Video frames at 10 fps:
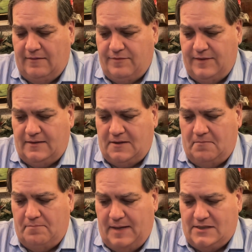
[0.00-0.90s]
think
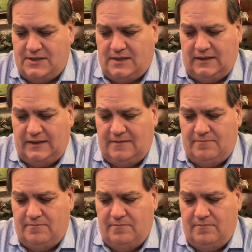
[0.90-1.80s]
that basically